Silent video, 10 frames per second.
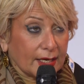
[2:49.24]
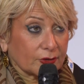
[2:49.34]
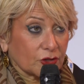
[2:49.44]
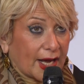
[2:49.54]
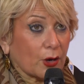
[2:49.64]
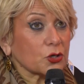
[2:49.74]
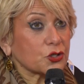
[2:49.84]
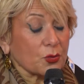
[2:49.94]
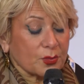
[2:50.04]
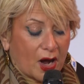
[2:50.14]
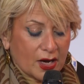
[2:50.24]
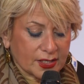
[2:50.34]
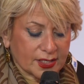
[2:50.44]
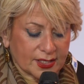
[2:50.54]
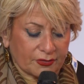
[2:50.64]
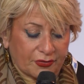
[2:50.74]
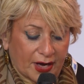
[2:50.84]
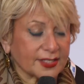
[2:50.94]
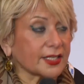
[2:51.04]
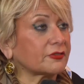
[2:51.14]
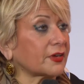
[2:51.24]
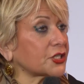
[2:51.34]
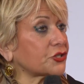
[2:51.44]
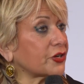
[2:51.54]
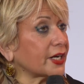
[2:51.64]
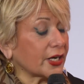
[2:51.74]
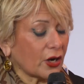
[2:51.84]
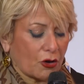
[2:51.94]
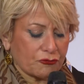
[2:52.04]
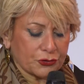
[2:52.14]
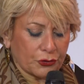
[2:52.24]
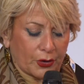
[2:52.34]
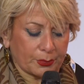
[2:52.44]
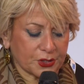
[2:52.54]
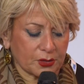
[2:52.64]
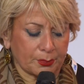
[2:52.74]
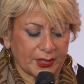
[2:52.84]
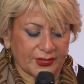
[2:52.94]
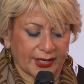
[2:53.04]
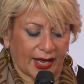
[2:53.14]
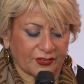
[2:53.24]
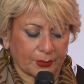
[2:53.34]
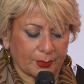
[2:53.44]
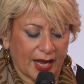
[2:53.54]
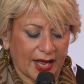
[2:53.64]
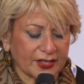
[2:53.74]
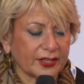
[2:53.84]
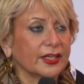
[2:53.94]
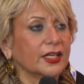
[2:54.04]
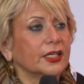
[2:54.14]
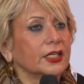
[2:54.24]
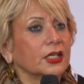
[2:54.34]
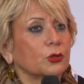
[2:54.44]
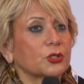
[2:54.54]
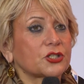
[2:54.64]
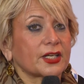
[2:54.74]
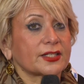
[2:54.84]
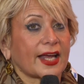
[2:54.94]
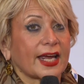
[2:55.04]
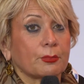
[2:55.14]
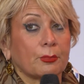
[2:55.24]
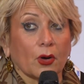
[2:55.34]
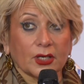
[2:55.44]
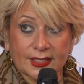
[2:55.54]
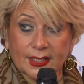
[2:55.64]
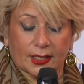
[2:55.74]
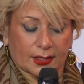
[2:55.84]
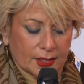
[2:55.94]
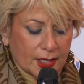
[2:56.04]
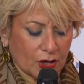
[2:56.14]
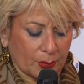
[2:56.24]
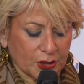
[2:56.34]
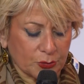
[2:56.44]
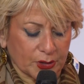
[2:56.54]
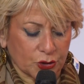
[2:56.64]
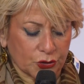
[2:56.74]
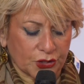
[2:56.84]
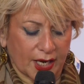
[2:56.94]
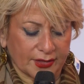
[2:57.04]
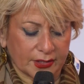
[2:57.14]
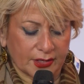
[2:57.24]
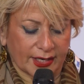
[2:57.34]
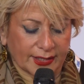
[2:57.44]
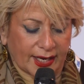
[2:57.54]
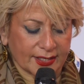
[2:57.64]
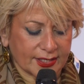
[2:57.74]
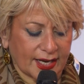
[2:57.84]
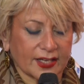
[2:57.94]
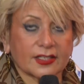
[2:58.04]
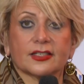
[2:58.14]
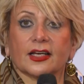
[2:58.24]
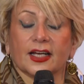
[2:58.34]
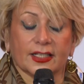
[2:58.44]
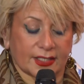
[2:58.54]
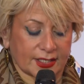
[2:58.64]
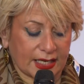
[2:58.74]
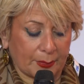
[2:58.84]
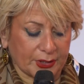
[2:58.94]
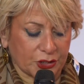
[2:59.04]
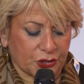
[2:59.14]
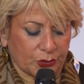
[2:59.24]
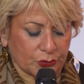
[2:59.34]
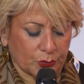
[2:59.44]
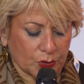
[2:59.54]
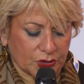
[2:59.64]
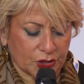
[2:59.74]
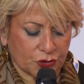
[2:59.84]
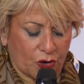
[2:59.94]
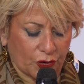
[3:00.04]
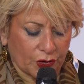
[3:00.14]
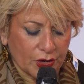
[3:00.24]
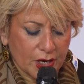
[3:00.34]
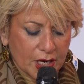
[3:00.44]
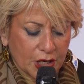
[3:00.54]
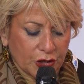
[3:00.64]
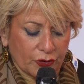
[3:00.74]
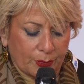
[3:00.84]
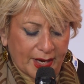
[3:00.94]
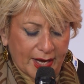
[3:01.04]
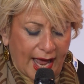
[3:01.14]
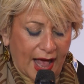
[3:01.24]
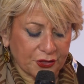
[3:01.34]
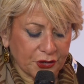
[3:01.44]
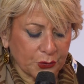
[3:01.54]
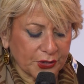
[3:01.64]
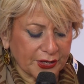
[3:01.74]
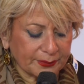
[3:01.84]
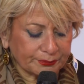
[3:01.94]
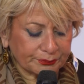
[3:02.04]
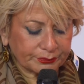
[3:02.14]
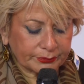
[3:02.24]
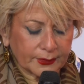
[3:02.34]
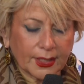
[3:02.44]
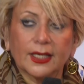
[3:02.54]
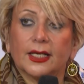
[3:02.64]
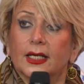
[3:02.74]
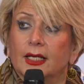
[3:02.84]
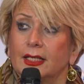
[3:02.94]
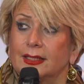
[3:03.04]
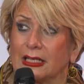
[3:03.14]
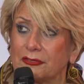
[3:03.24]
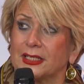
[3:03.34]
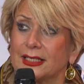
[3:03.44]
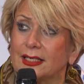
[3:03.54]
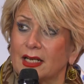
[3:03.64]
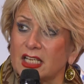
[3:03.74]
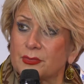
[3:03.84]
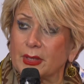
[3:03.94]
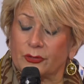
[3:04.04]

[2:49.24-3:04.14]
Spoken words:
Today also marks the first anniversary of Europe's Beating Cancer Plan, which is a political commitment to turn the tide against cancer and the stepping stone towards a strong European health union. Definitely last but